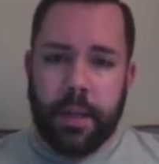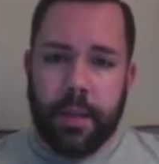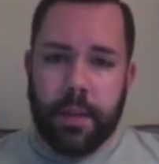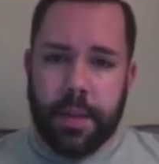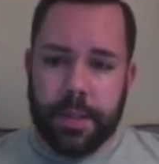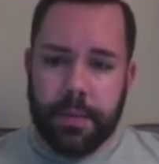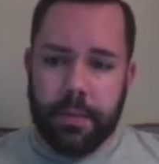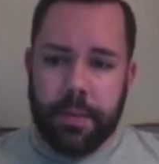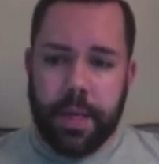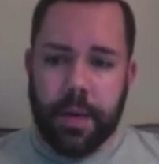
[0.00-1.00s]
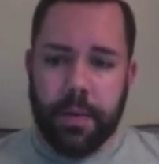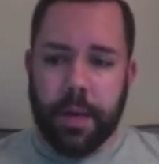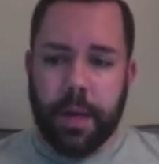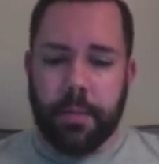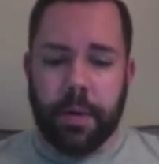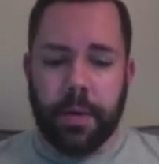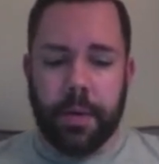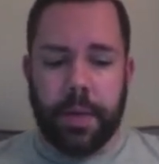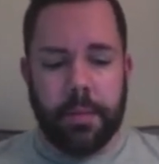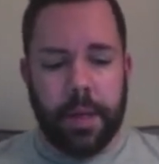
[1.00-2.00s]
This will be going up
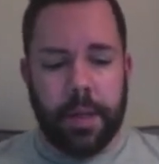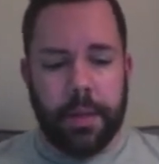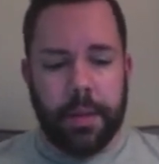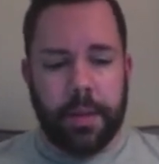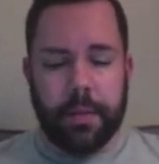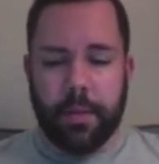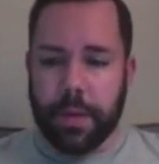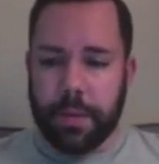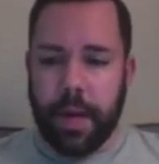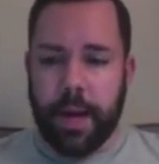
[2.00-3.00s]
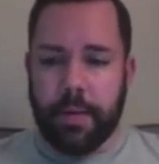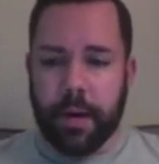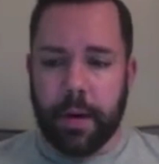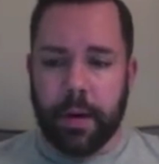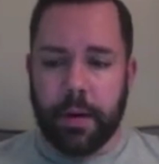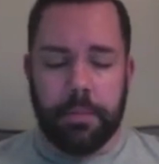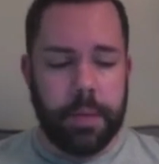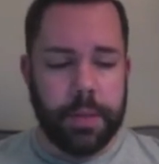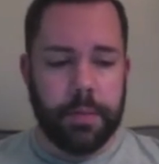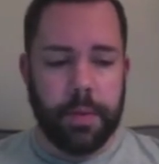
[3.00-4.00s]
early in the month. Of course, we'll have our
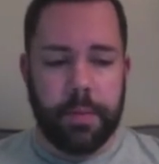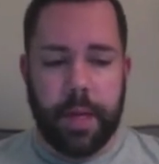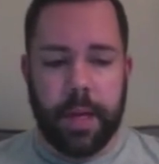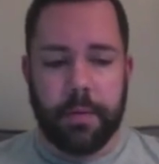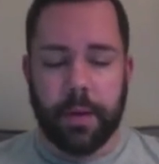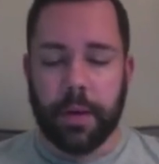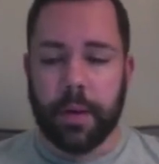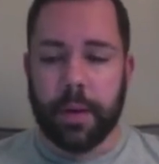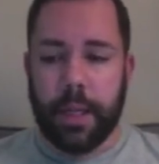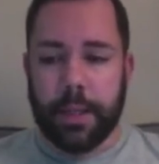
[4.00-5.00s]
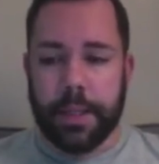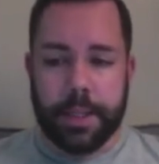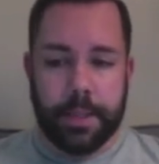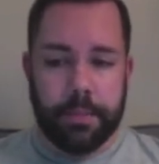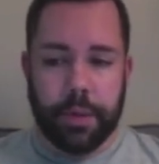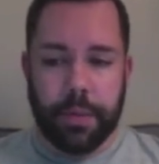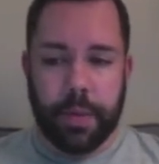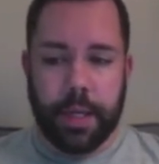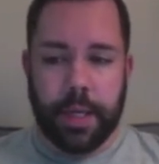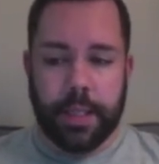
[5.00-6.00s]
budget with me for December
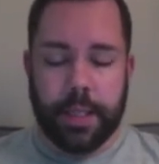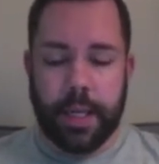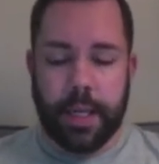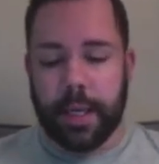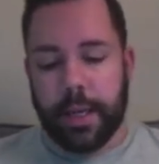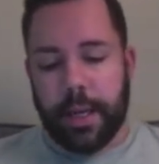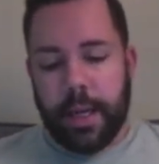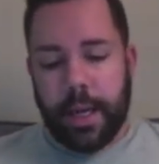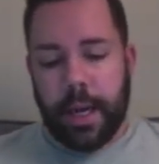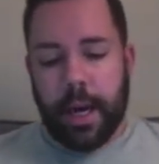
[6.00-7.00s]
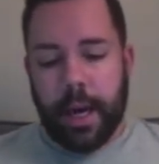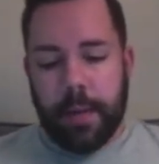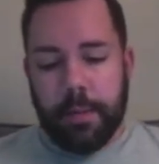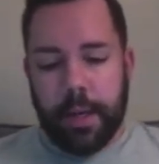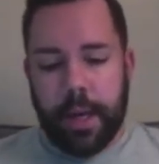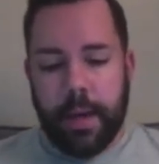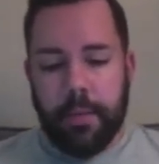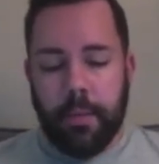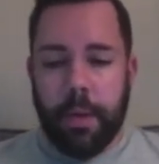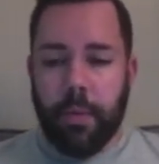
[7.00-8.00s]
2019. I'm going to have
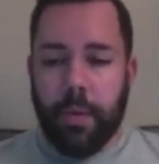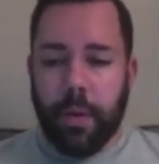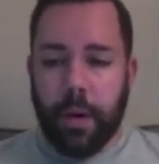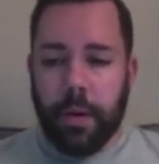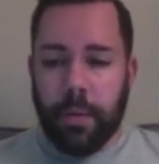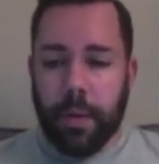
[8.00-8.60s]
one more what I